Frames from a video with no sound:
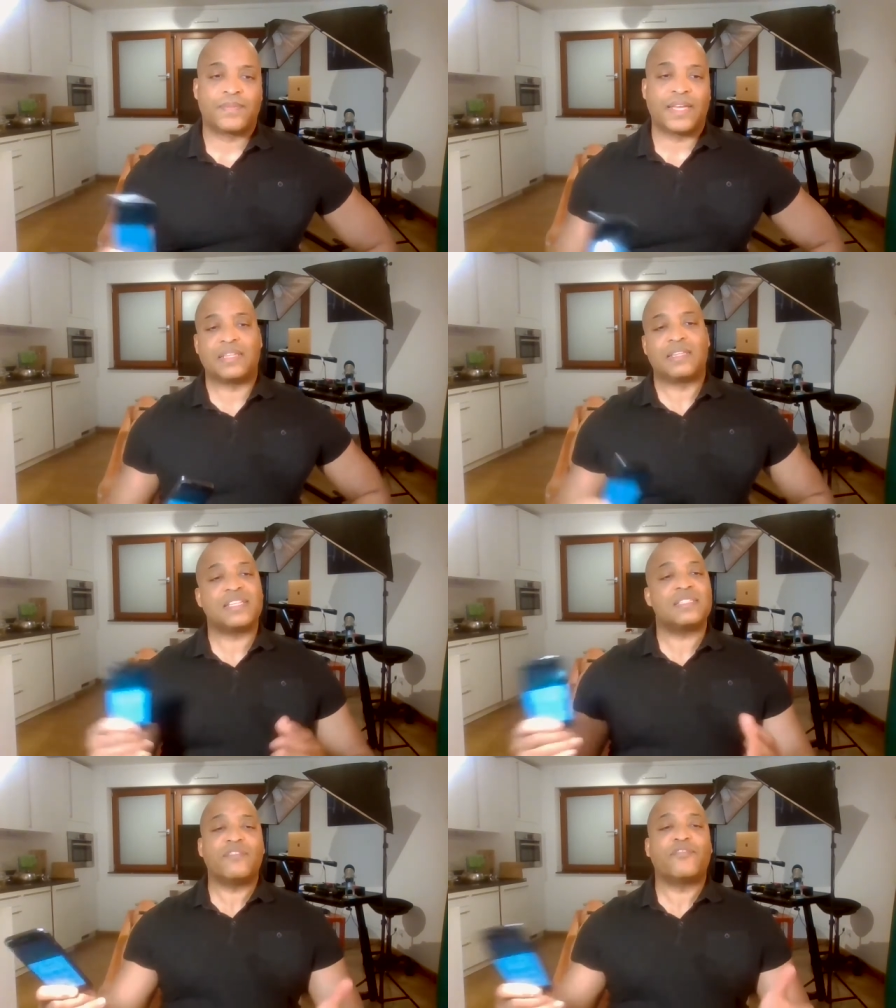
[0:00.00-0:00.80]
And then
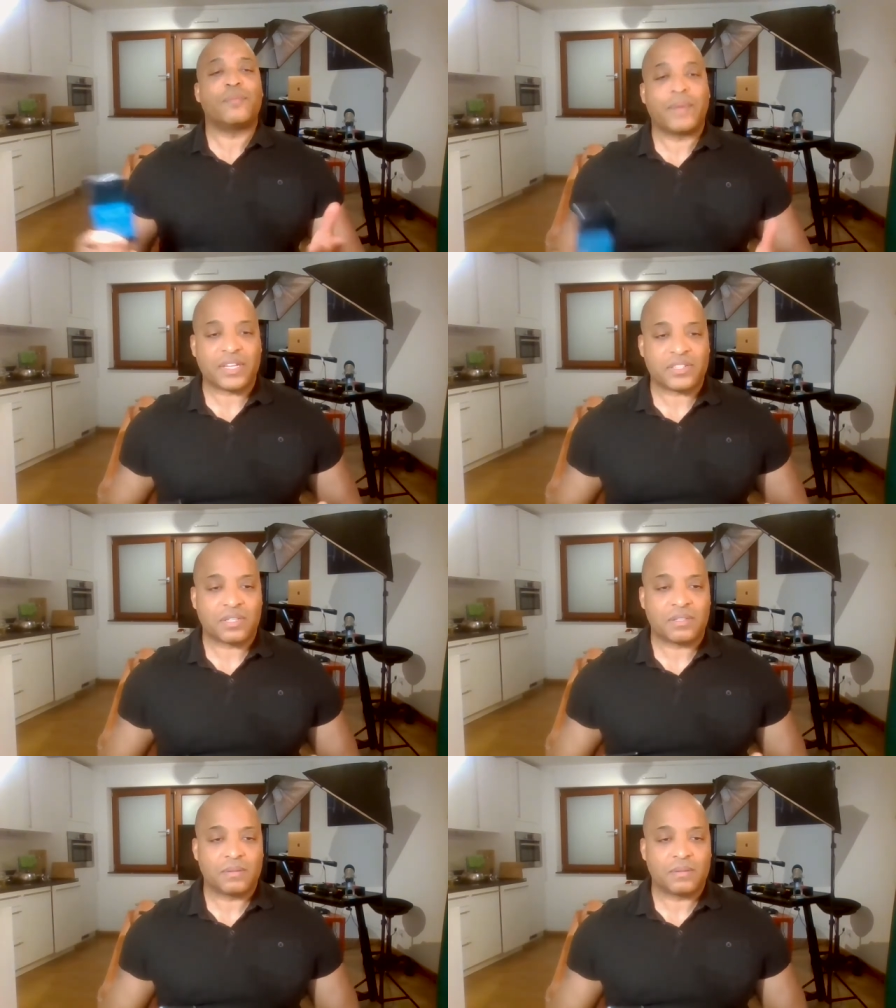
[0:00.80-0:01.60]
this
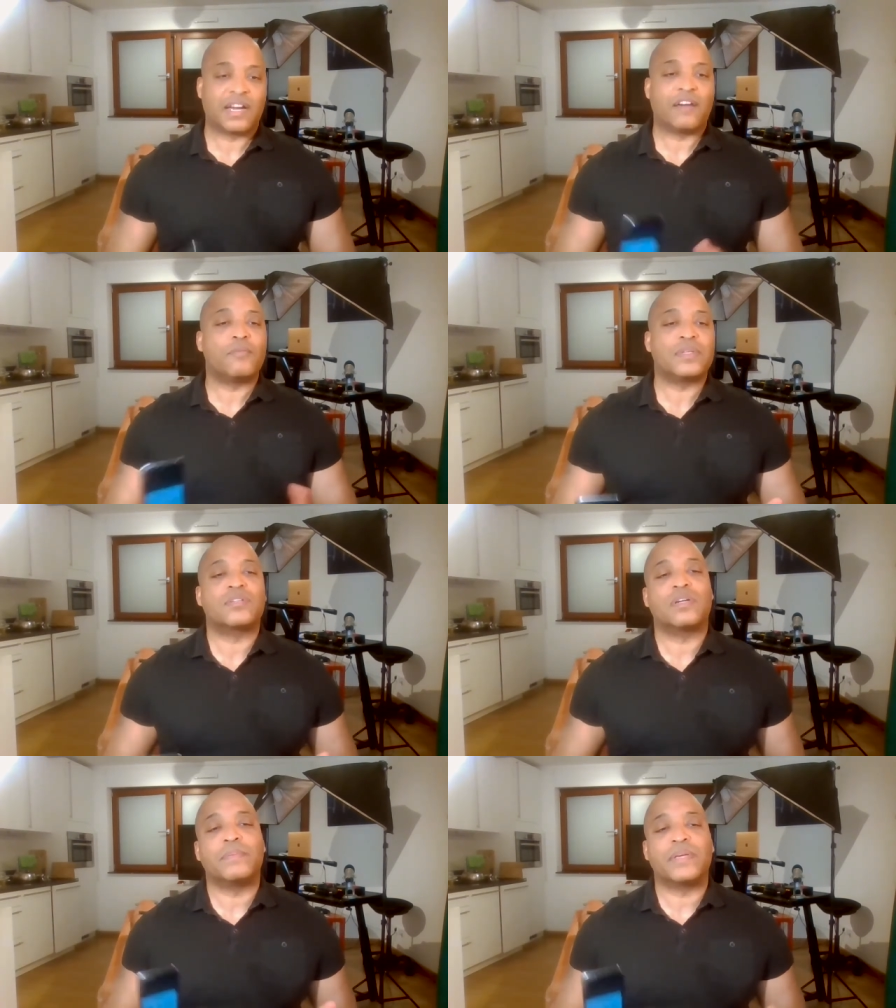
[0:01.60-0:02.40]
information, the government's
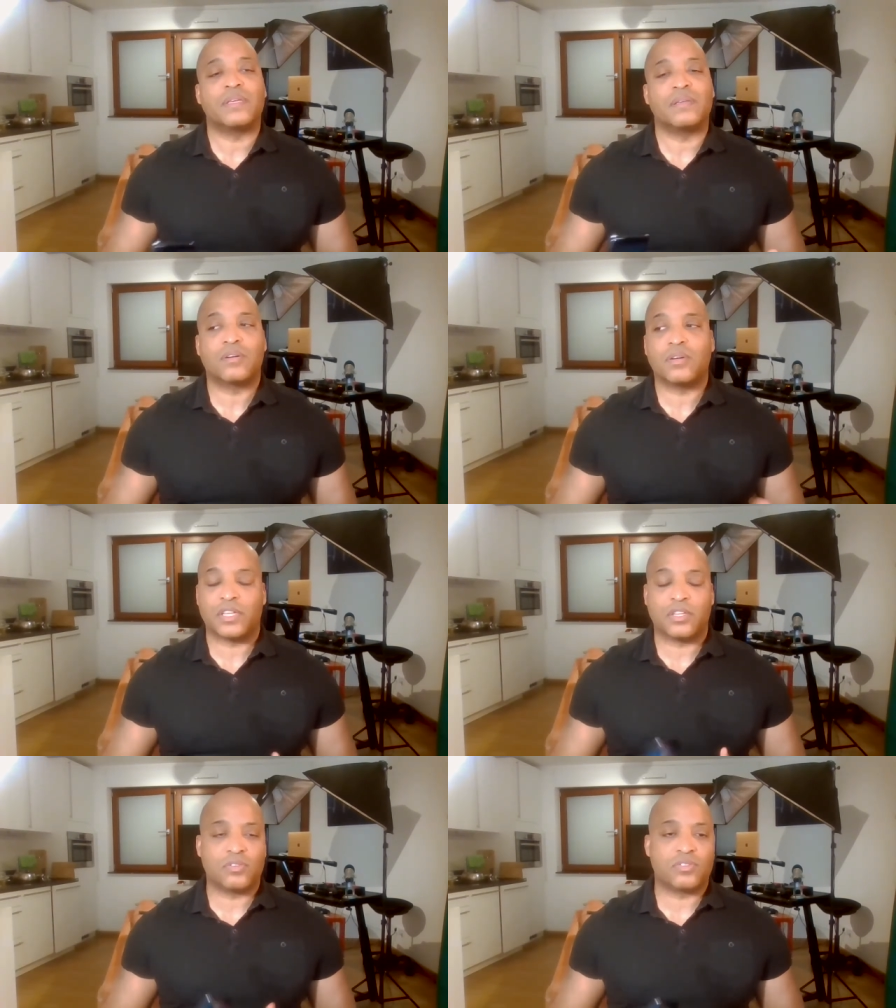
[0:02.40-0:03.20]
going to be going
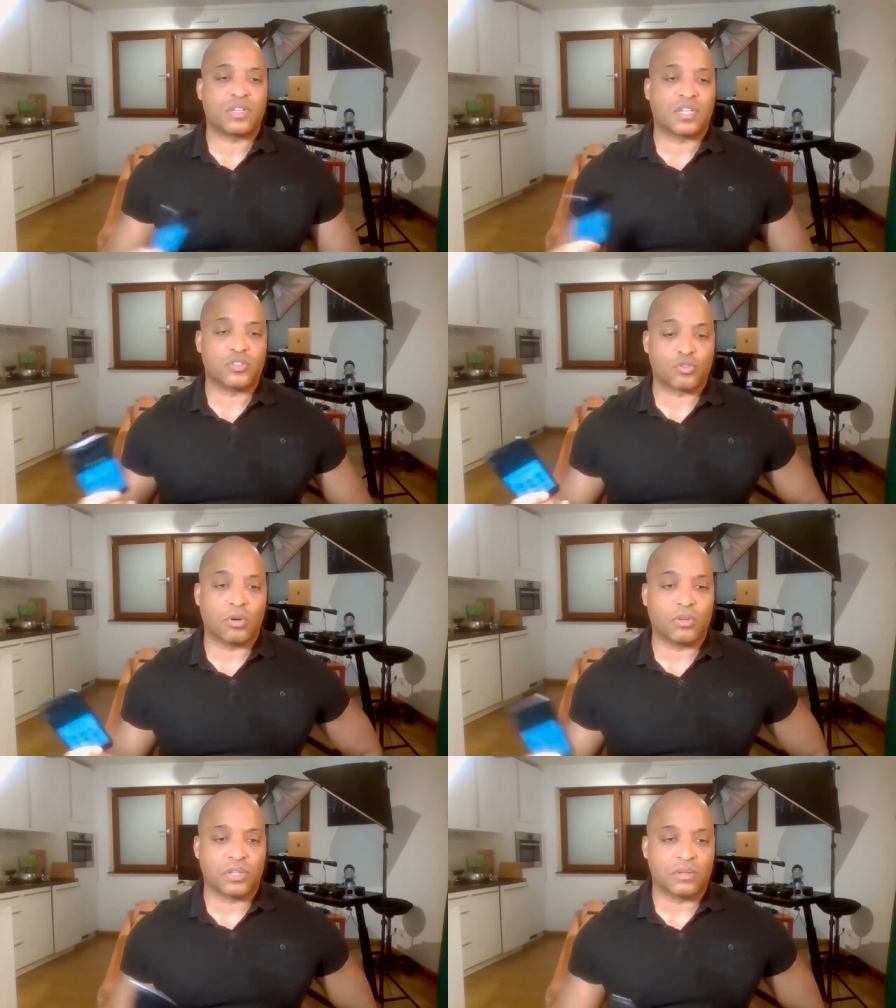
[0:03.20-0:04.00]
to use to
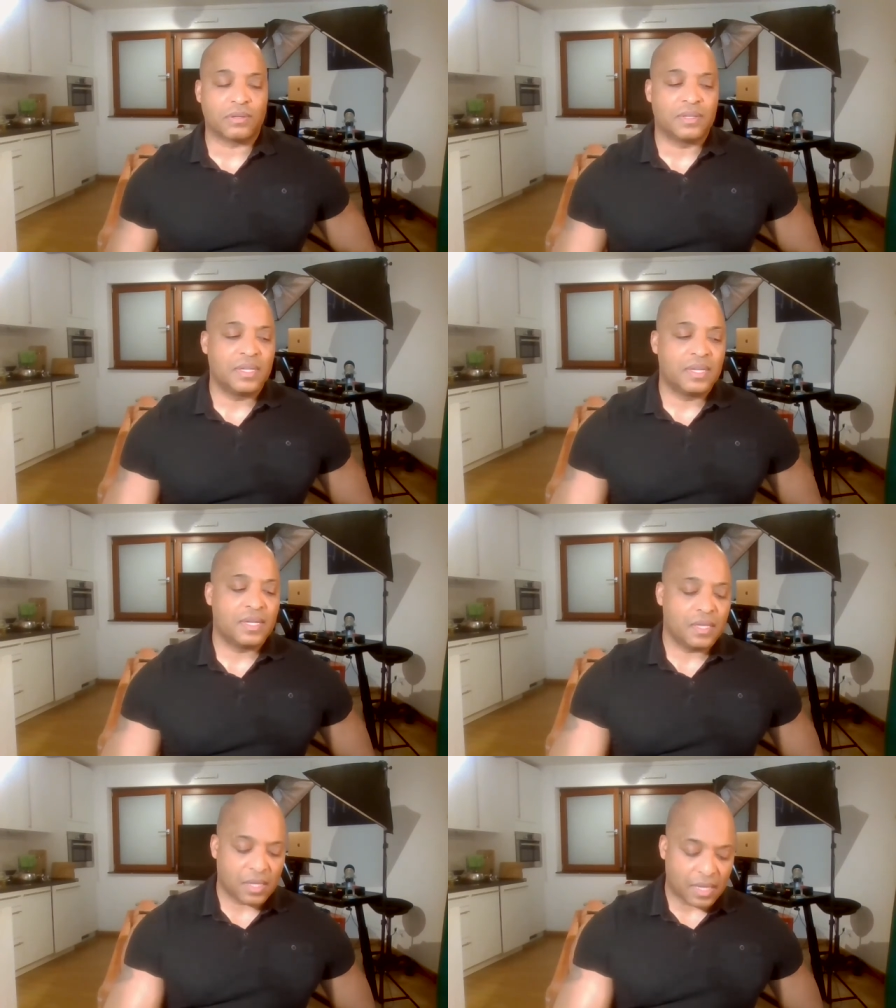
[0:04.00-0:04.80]
control you.
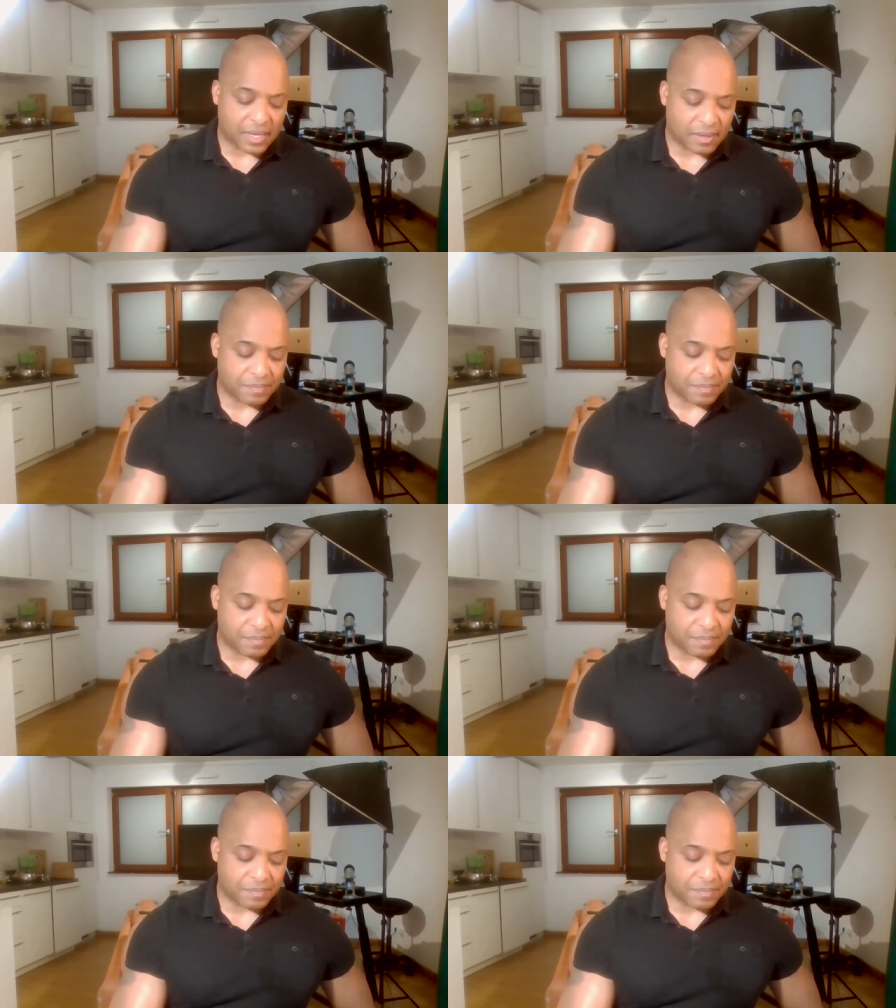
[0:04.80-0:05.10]
Yeah.